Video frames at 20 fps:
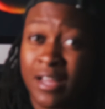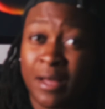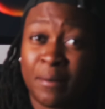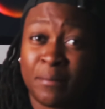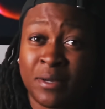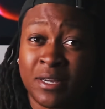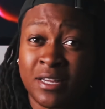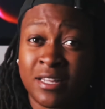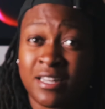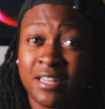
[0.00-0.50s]
I
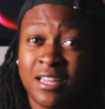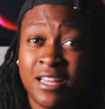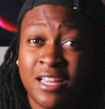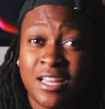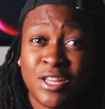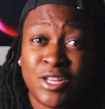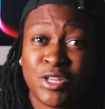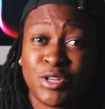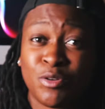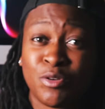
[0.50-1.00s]
mean,
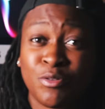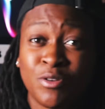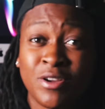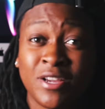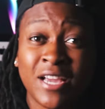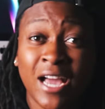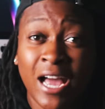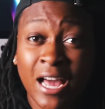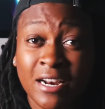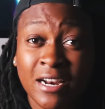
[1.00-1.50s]
you
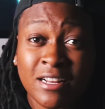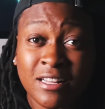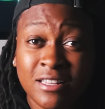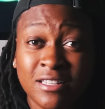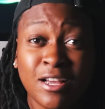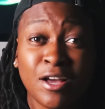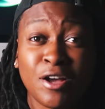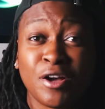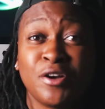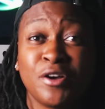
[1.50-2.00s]
gotta
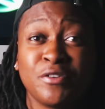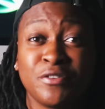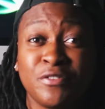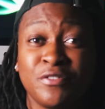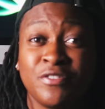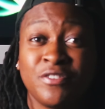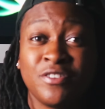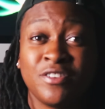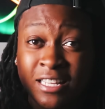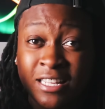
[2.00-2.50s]
love
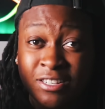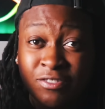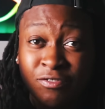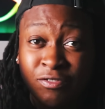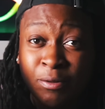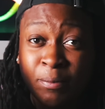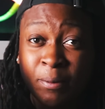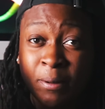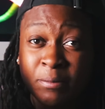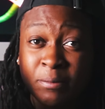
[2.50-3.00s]
this
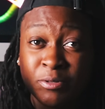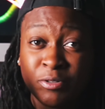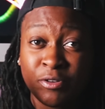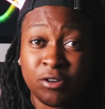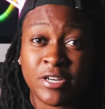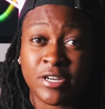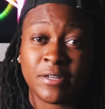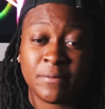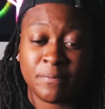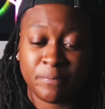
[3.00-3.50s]
flip up
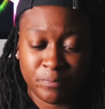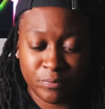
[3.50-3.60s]
screen.